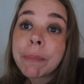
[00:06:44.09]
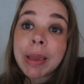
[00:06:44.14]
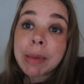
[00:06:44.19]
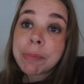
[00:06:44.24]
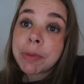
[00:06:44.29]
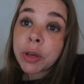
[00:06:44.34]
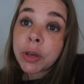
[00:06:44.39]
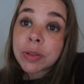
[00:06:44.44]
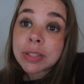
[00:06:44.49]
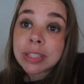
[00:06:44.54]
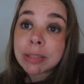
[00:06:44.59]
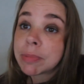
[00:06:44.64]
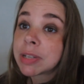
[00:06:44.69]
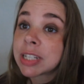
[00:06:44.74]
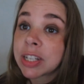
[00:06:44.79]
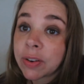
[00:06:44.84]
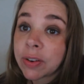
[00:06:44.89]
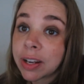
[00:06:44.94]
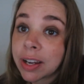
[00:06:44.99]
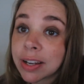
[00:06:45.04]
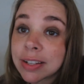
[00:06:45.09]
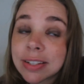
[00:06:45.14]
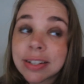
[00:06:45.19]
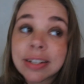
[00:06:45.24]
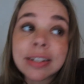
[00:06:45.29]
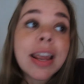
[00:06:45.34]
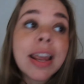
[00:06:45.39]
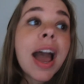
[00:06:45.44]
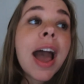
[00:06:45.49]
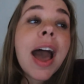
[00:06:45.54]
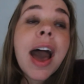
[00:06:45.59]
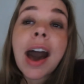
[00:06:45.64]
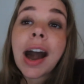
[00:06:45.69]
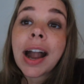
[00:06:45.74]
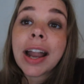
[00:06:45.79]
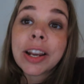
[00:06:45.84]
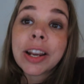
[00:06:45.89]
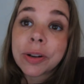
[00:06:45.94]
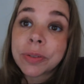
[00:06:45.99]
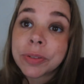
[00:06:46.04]
Maybe go cemetery hunting.
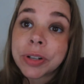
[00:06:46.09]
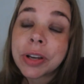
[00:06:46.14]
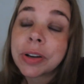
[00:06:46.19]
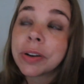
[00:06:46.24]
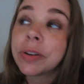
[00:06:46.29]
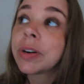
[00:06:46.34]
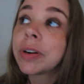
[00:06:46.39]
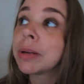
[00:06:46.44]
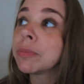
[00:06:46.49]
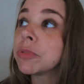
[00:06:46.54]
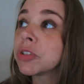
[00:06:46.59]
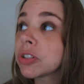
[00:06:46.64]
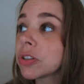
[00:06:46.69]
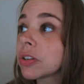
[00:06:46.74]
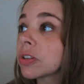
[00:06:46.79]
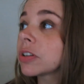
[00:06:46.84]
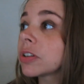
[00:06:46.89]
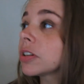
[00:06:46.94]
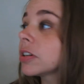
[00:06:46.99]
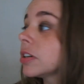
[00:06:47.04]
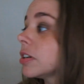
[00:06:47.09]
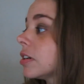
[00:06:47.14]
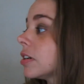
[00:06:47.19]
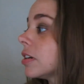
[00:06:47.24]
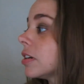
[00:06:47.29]
I don't know. I'm sure